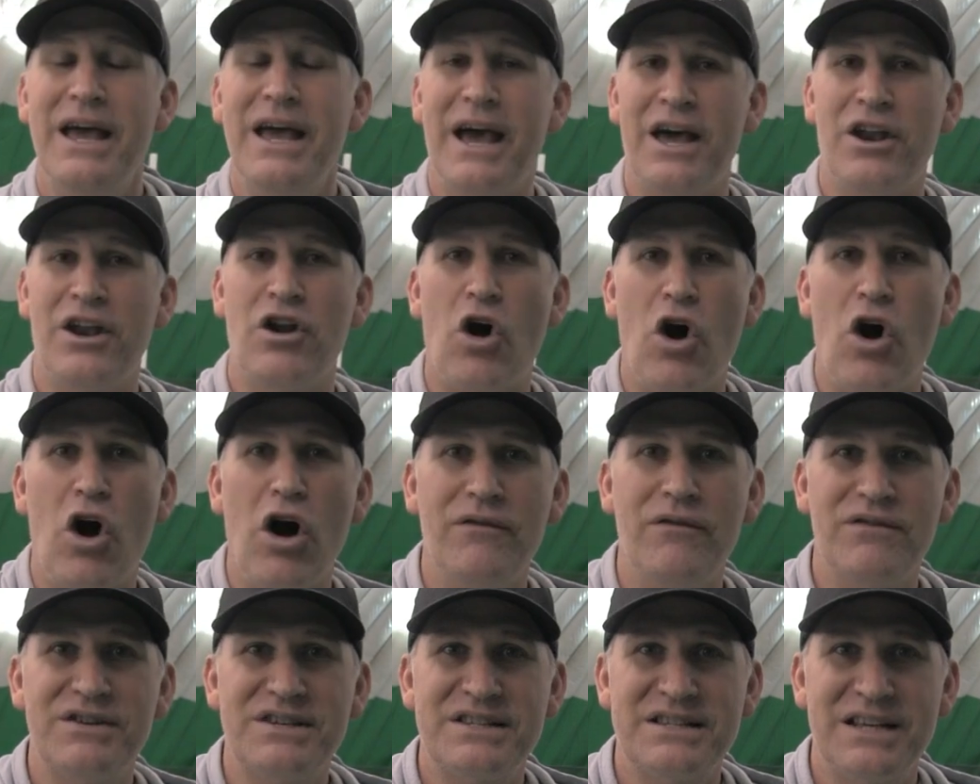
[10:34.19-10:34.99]
and
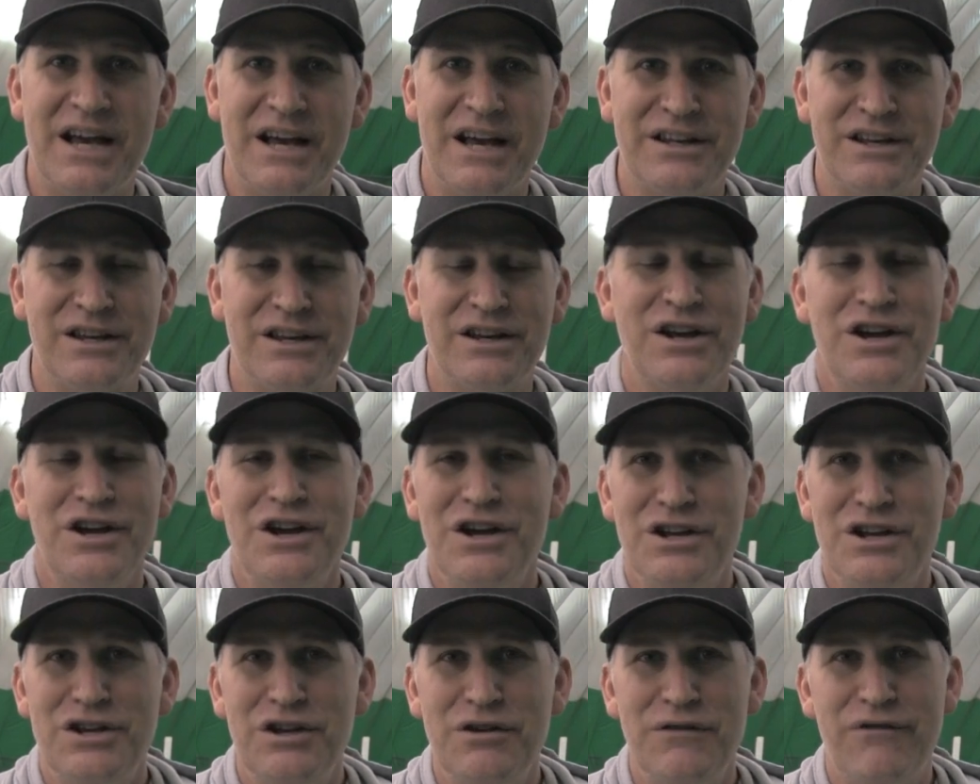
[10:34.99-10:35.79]
all of a sudden
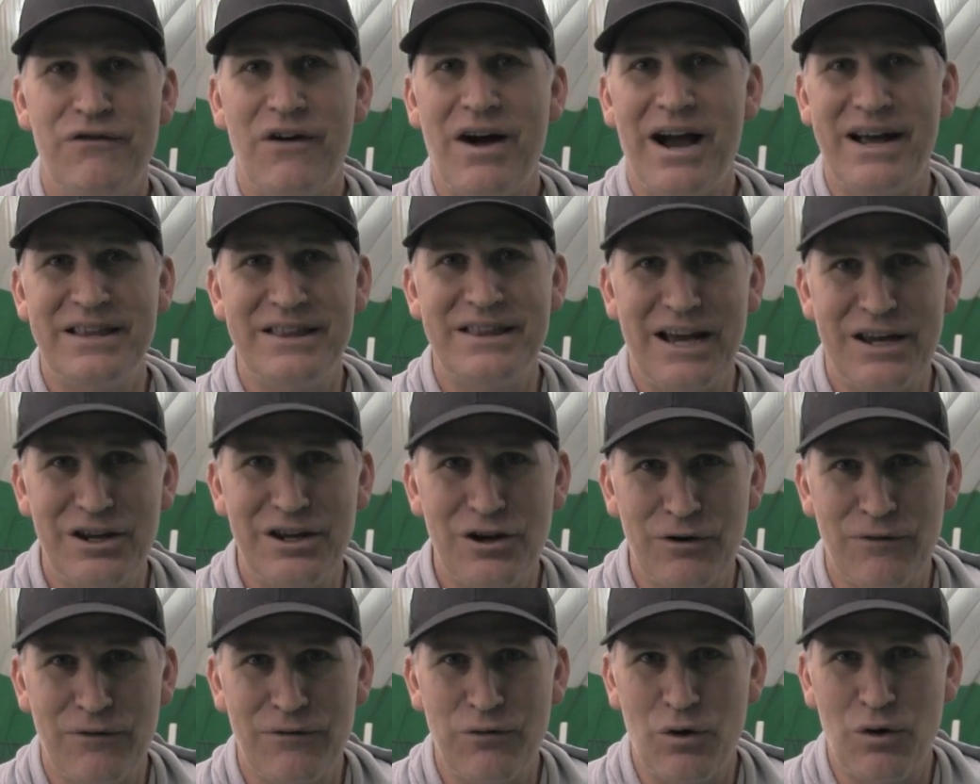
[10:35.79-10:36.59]
you find that
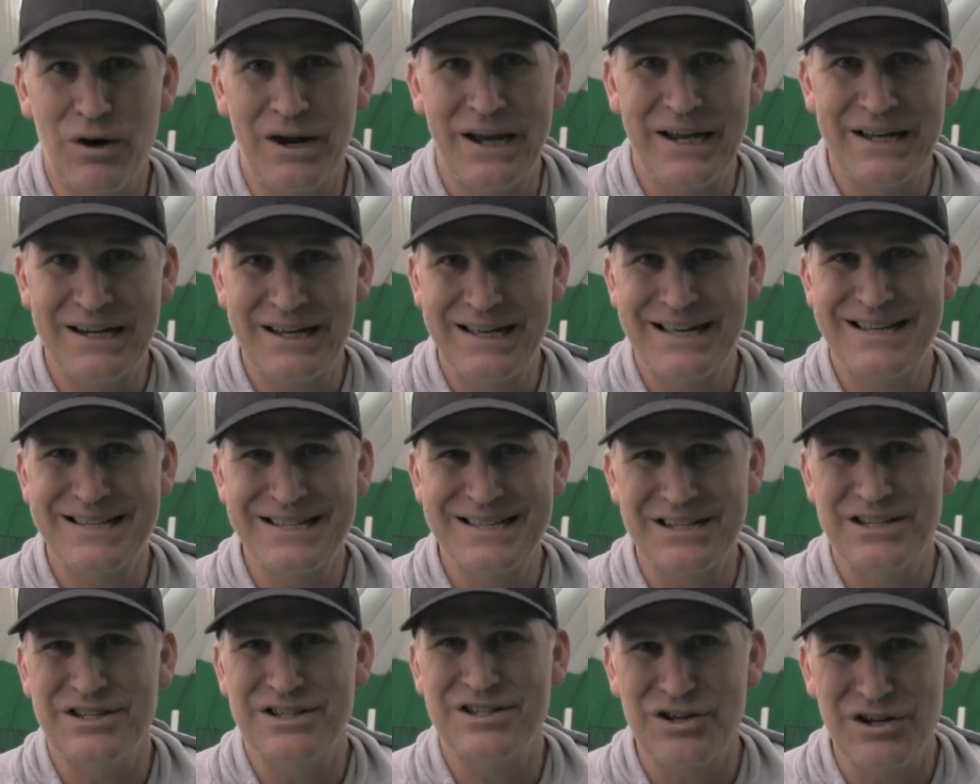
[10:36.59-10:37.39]
your forehand
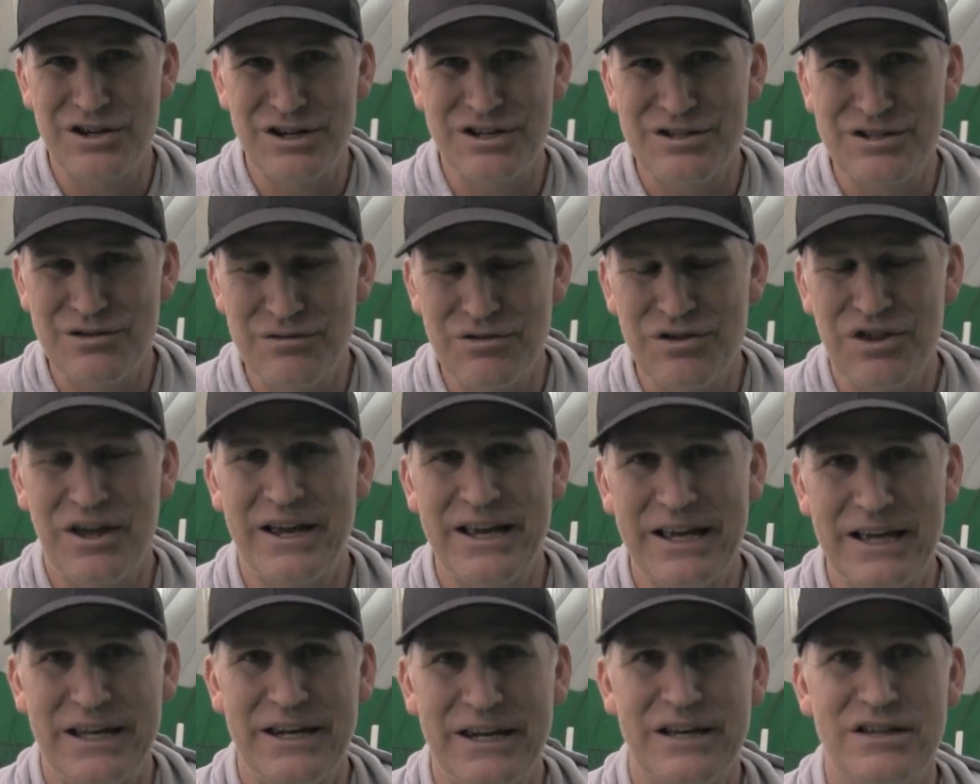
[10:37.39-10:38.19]
isn't as good as you
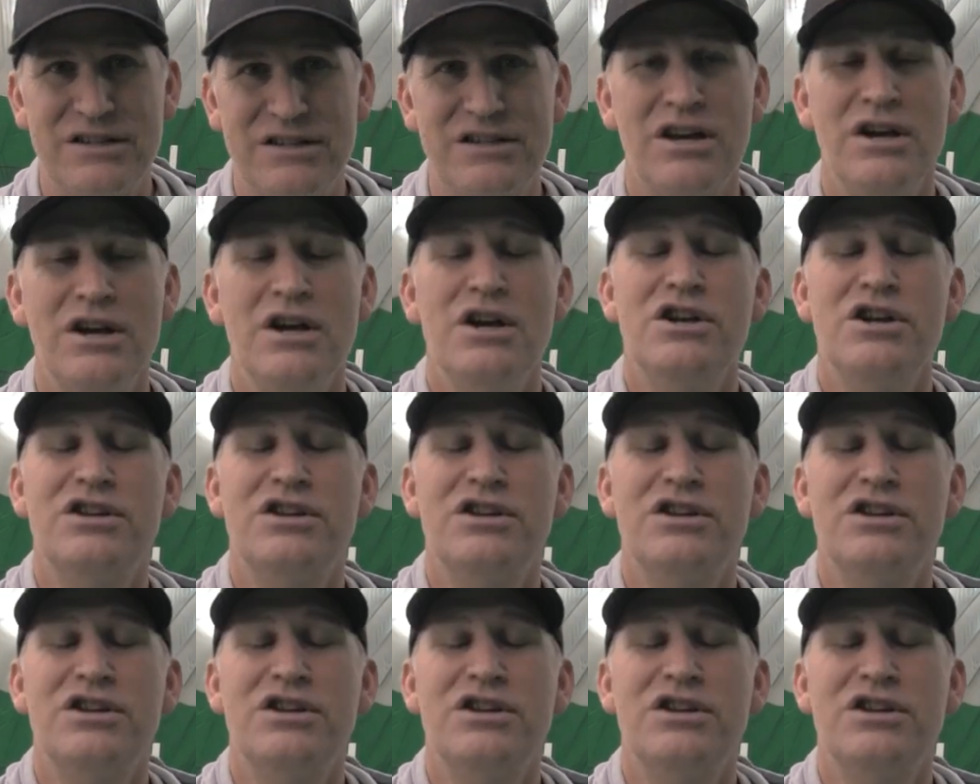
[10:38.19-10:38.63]
think it is.